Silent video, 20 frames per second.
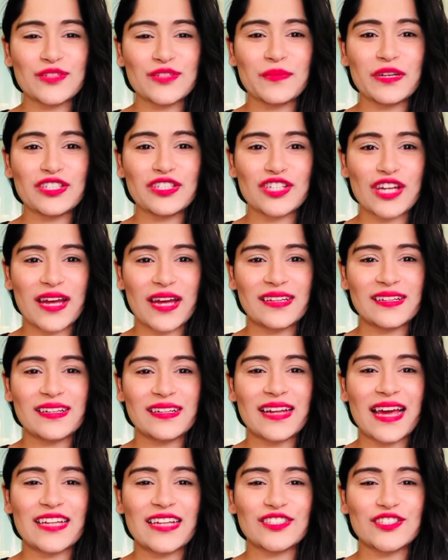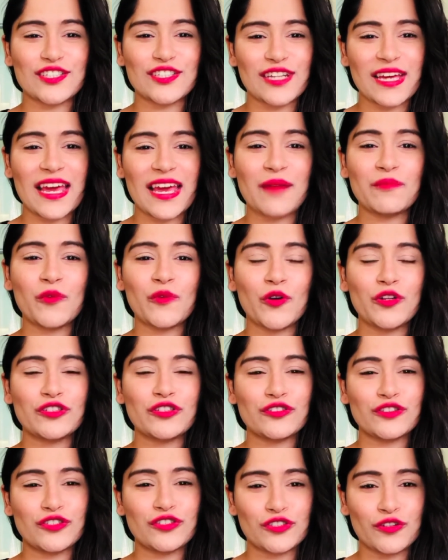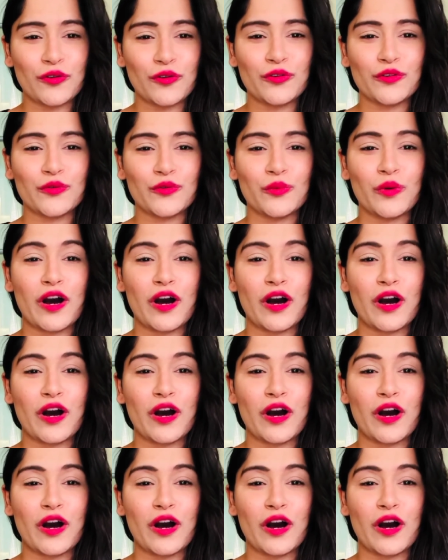to my channel, and today I'm going to show you